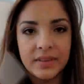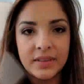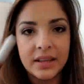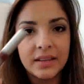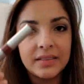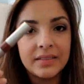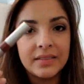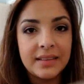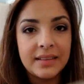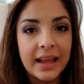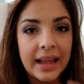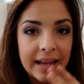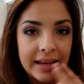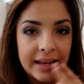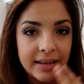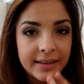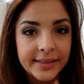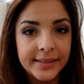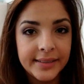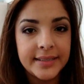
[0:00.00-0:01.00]
use like a
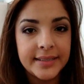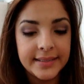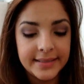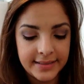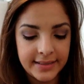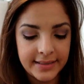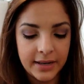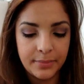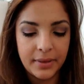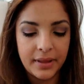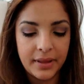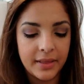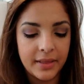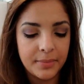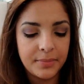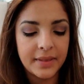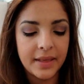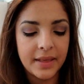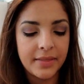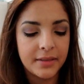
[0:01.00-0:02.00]
stain to stain my
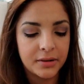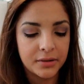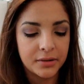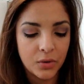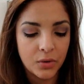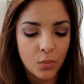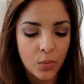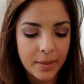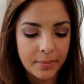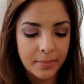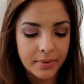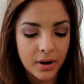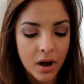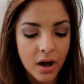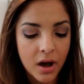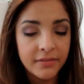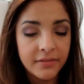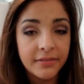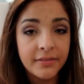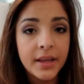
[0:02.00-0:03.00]
lips, and then I'm going to wipe it
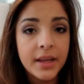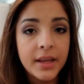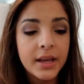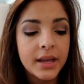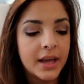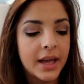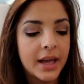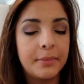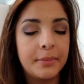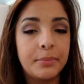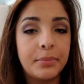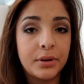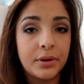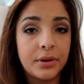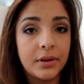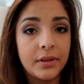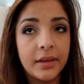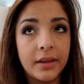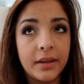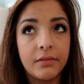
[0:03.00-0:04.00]
off and
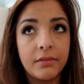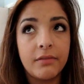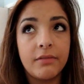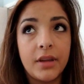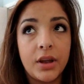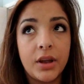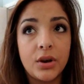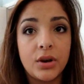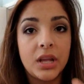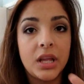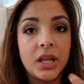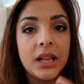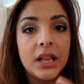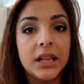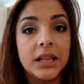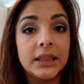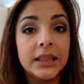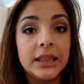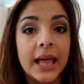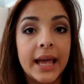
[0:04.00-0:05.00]
put like very
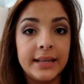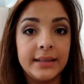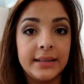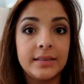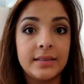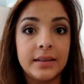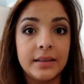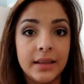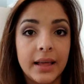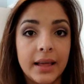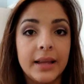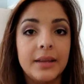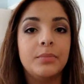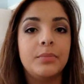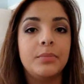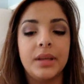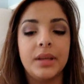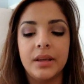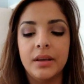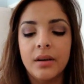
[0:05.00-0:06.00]
light
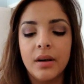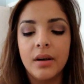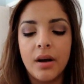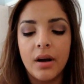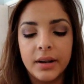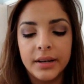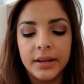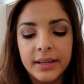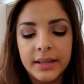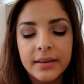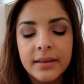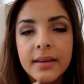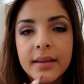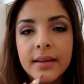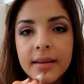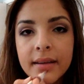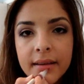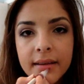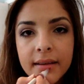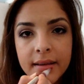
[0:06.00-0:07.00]
pink on it,
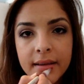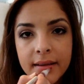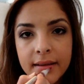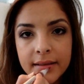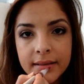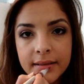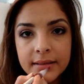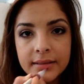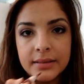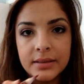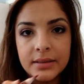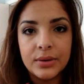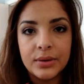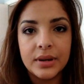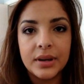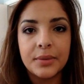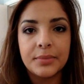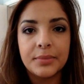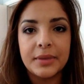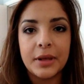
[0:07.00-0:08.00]
so
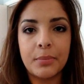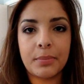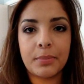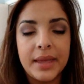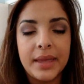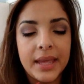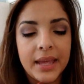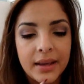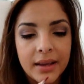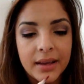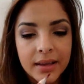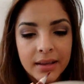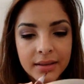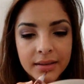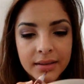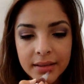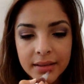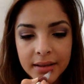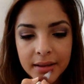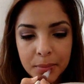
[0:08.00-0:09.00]
it comes out pink,
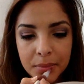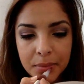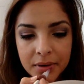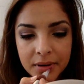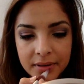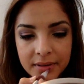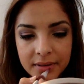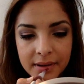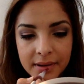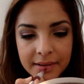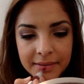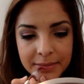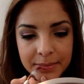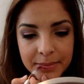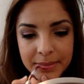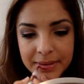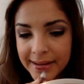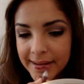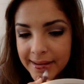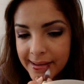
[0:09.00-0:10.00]
like a pretty soft
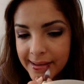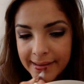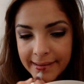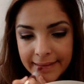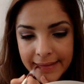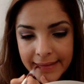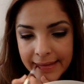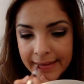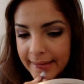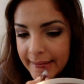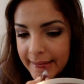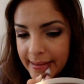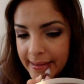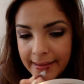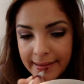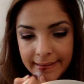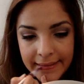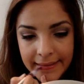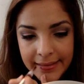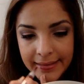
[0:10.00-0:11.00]
pink.
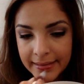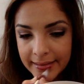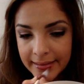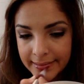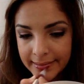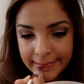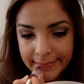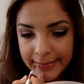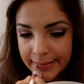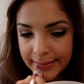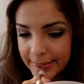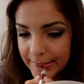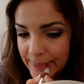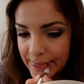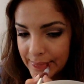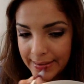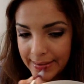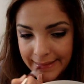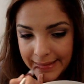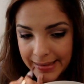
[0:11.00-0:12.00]

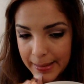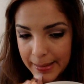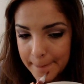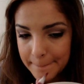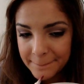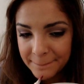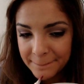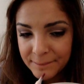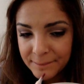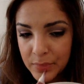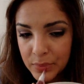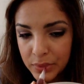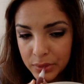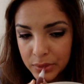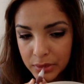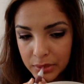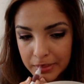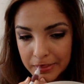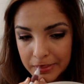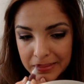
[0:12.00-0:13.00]
So
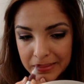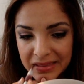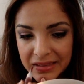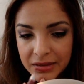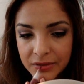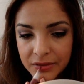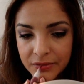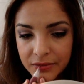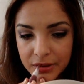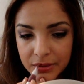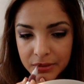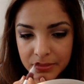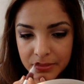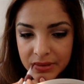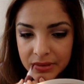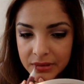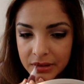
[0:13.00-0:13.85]
this is from